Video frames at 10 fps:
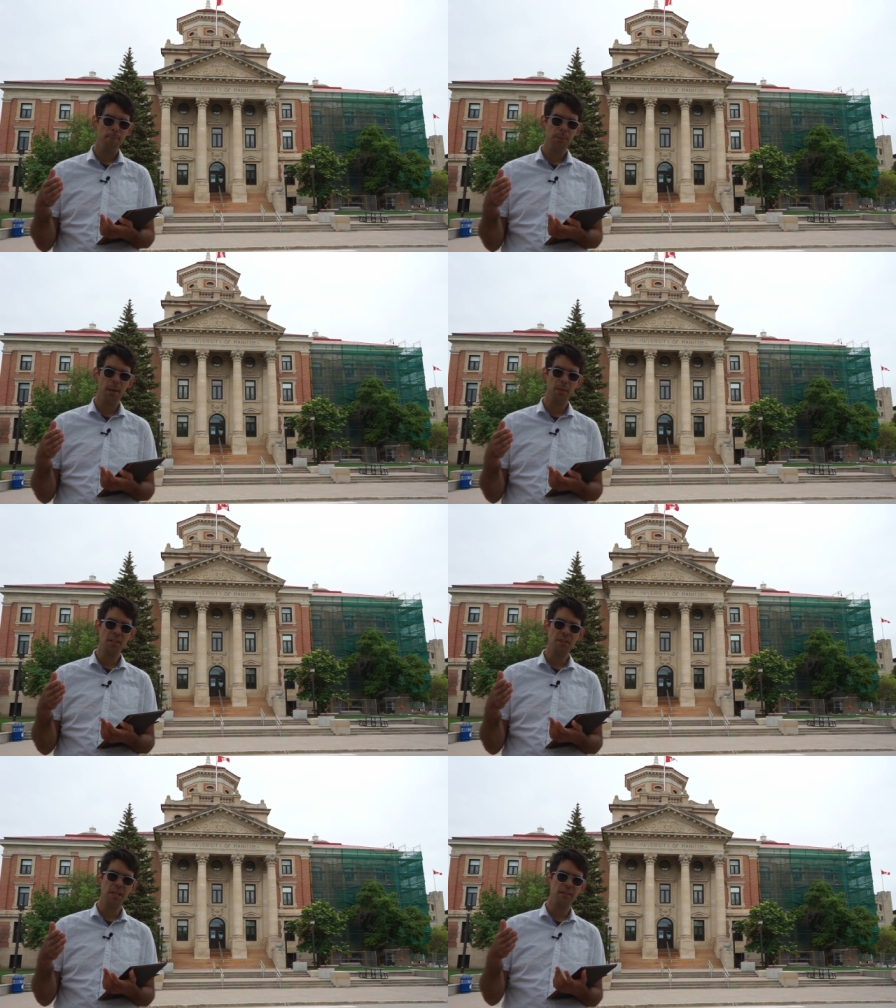that
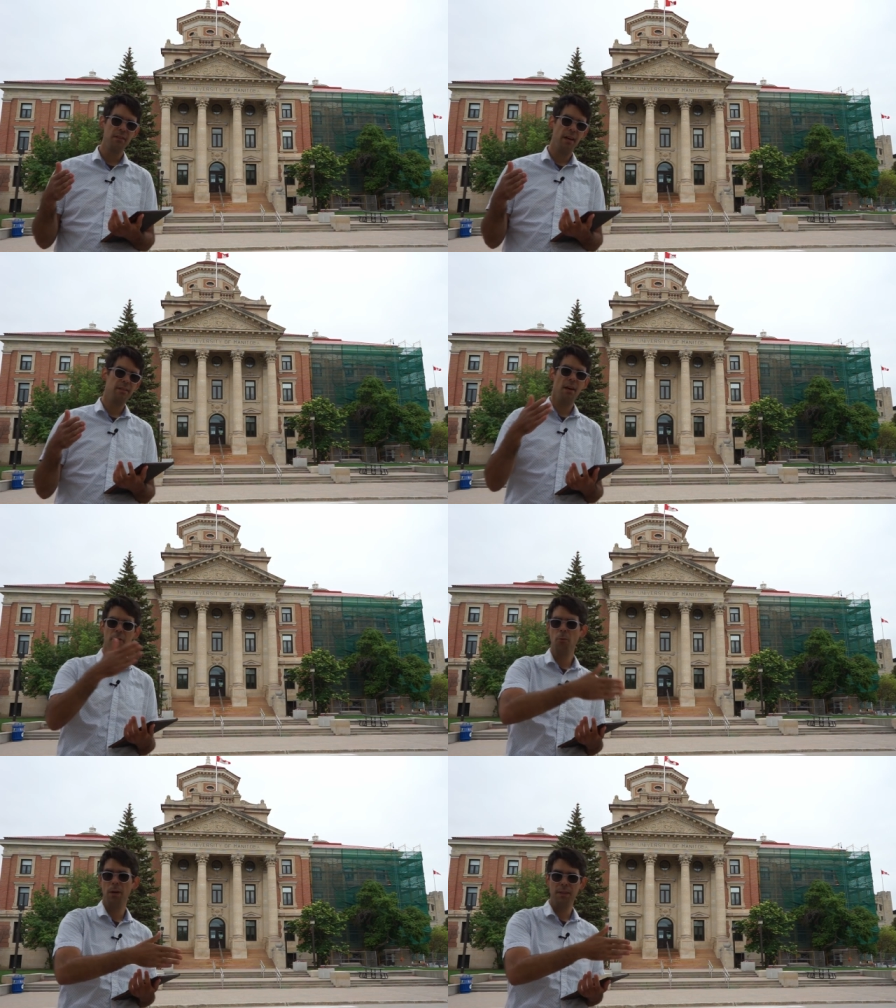means that
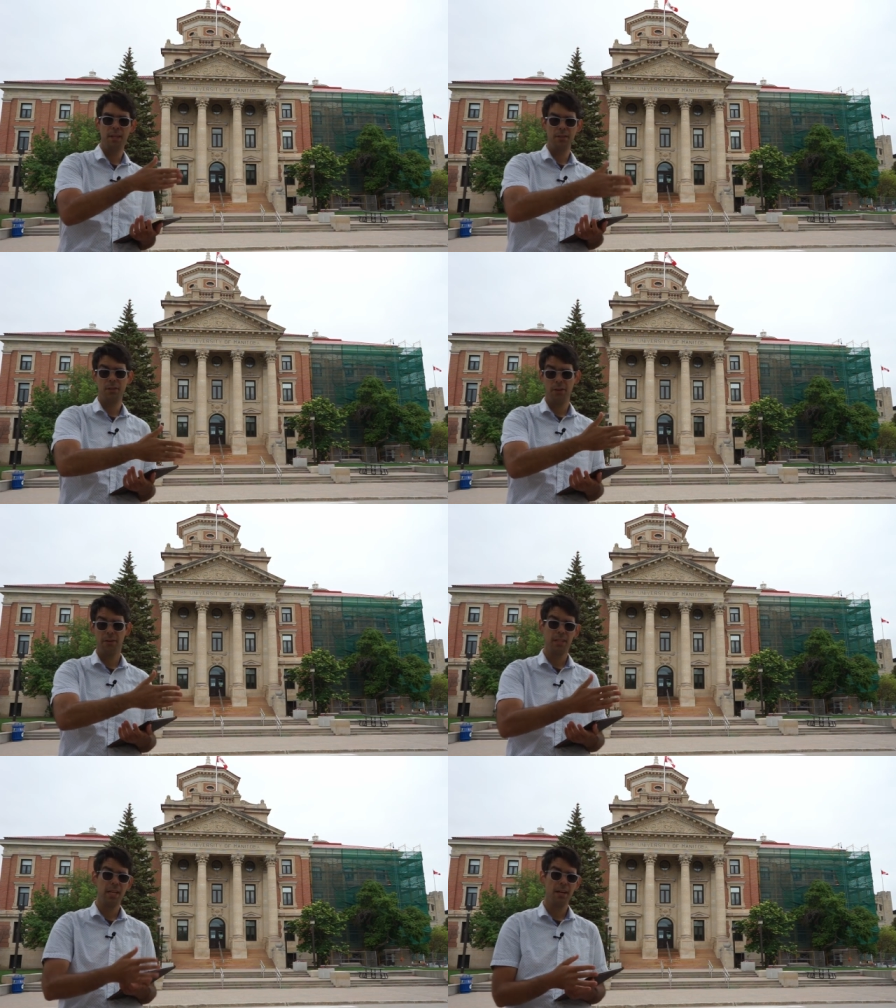another one that is
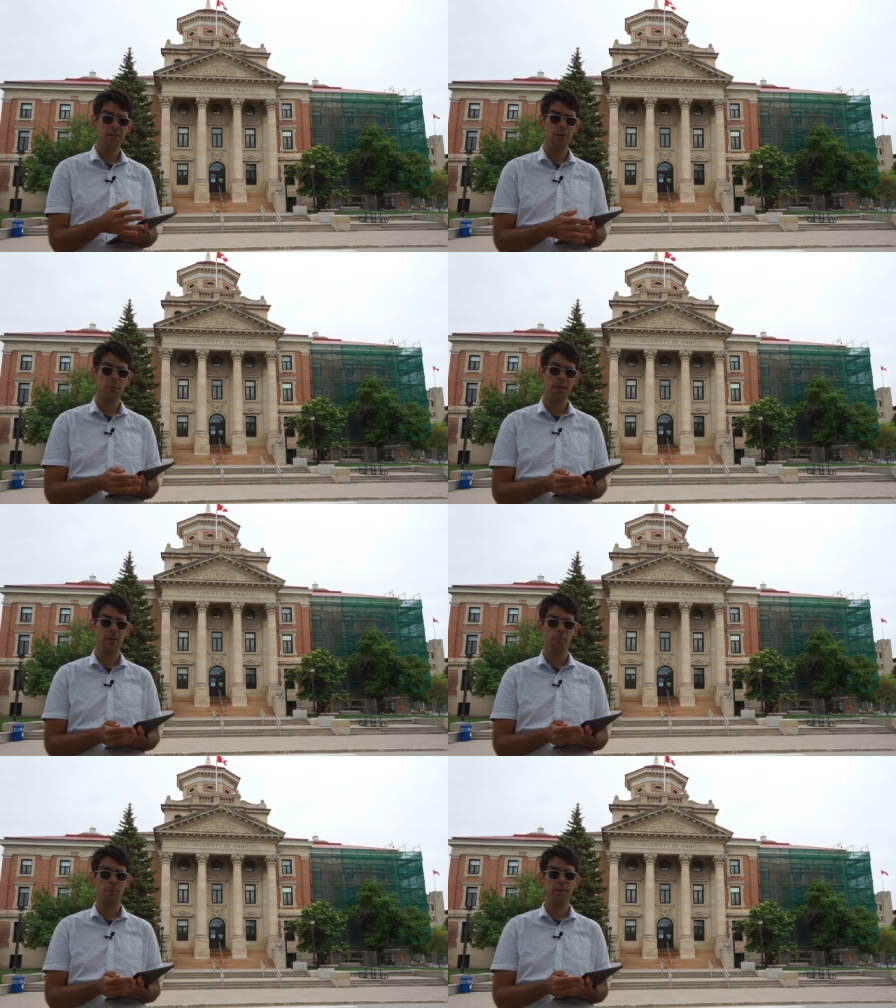currently
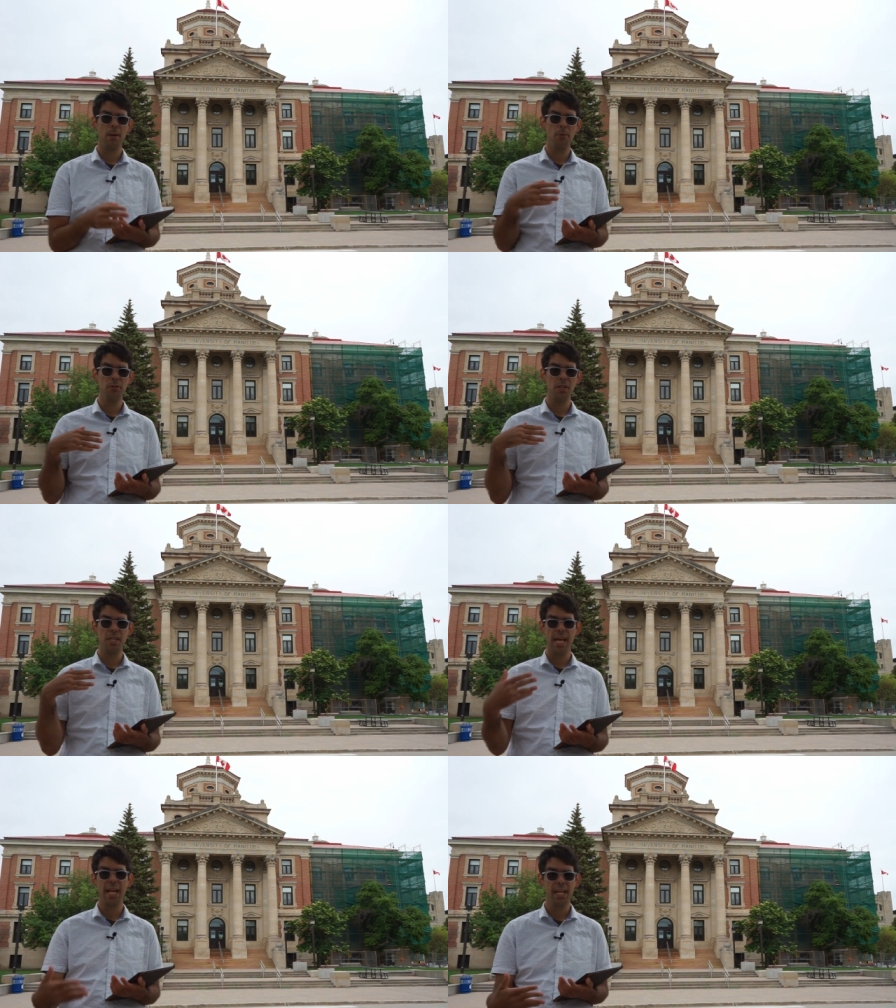executing will be able to
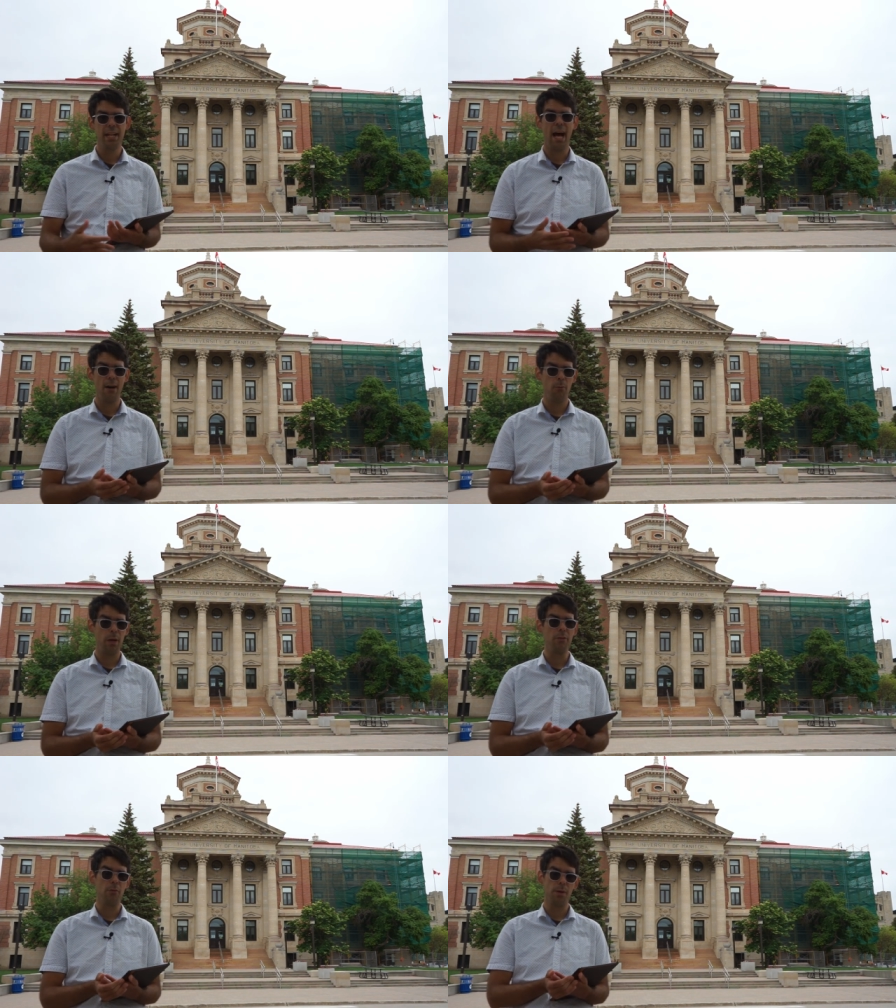get it
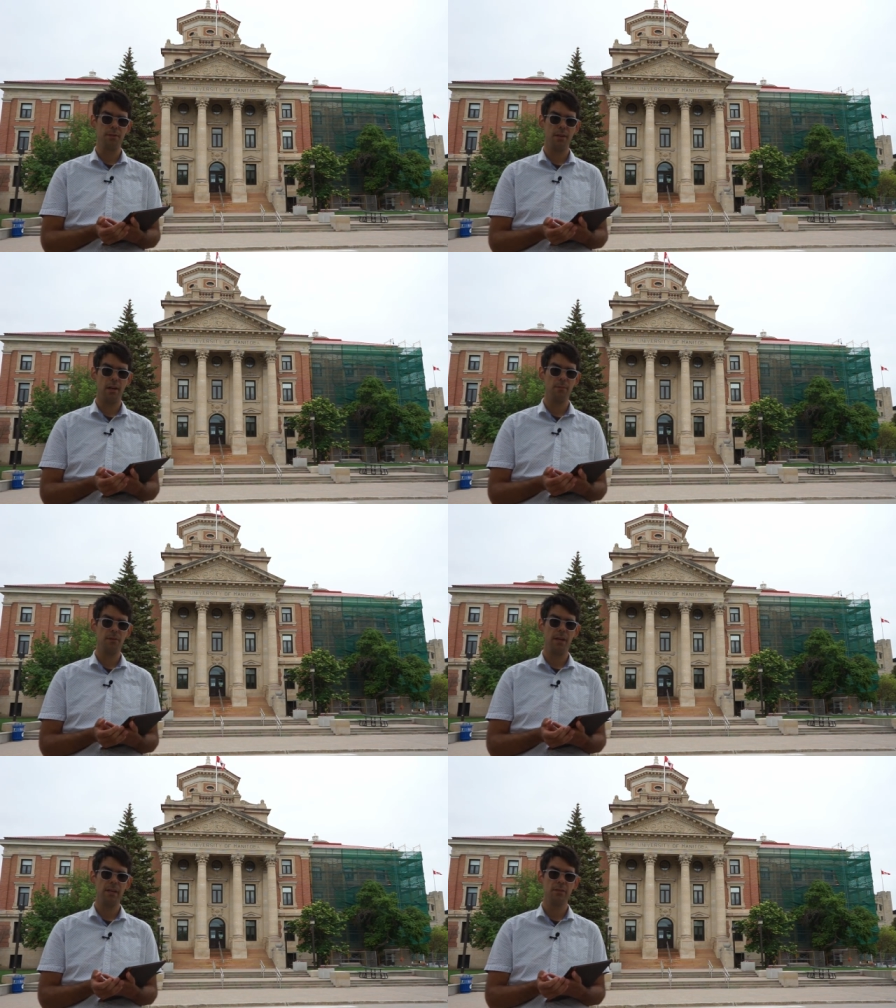halfway through its time
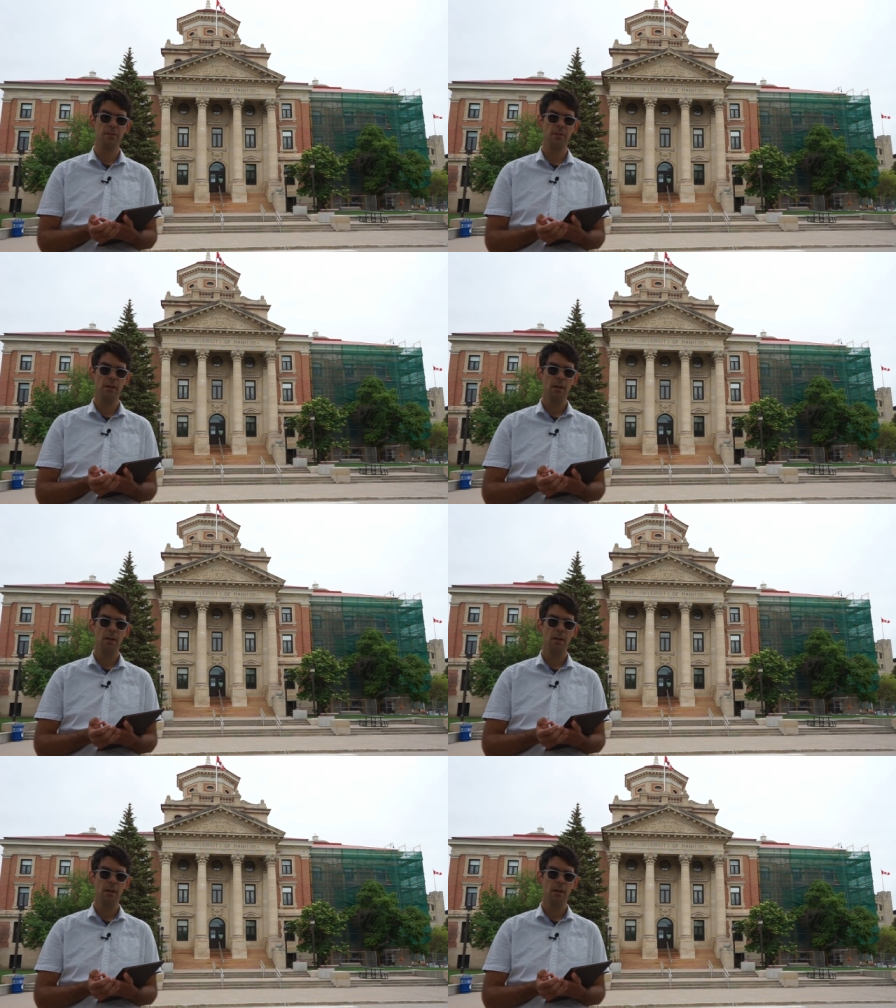slice.